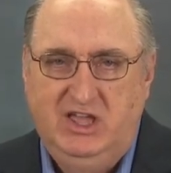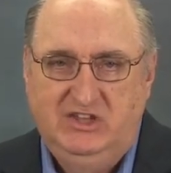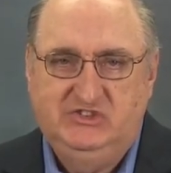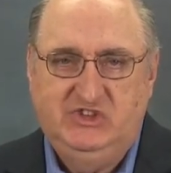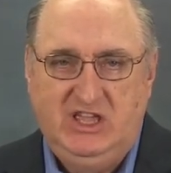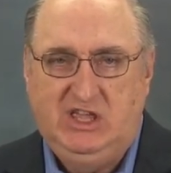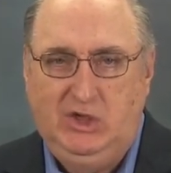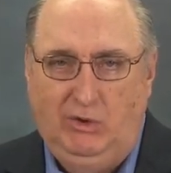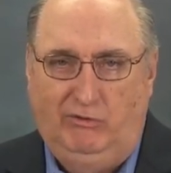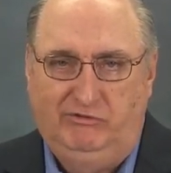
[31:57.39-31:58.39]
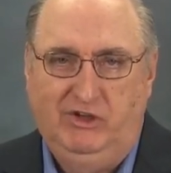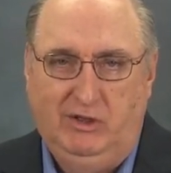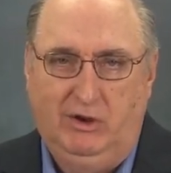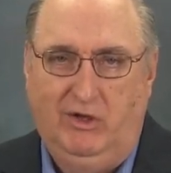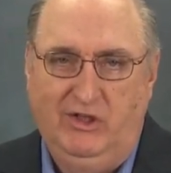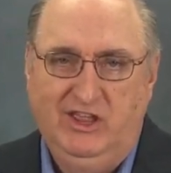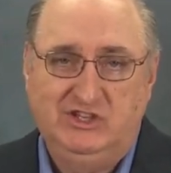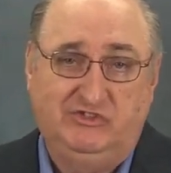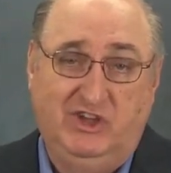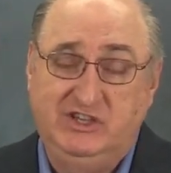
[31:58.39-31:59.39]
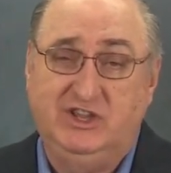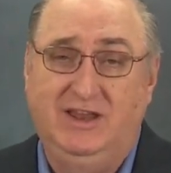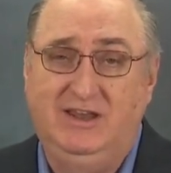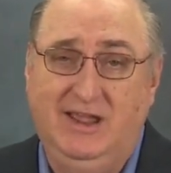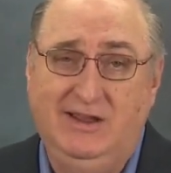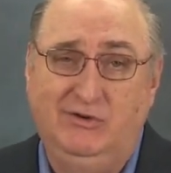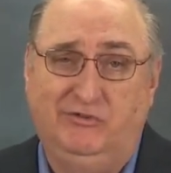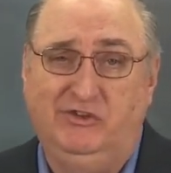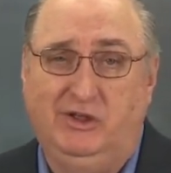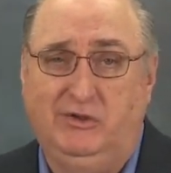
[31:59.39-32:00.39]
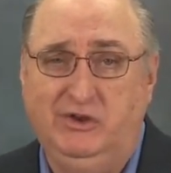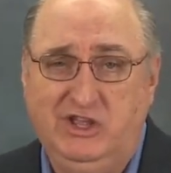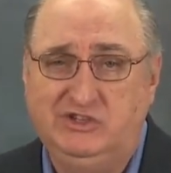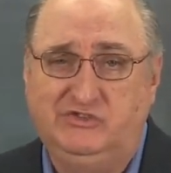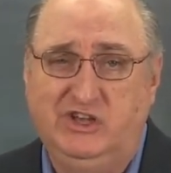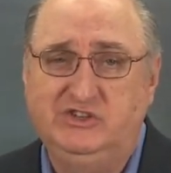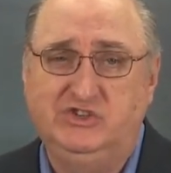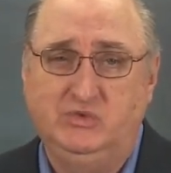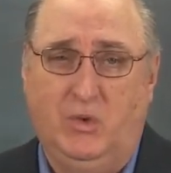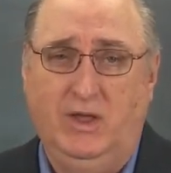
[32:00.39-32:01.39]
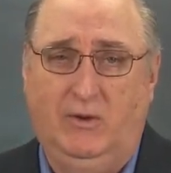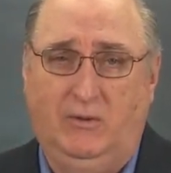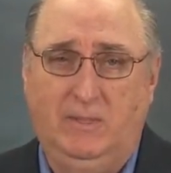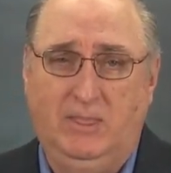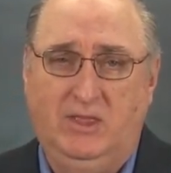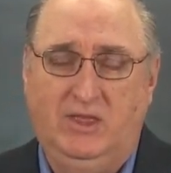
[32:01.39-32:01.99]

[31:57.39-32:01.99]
Ezekiel fell on his face, and Daniel fell on his face as well.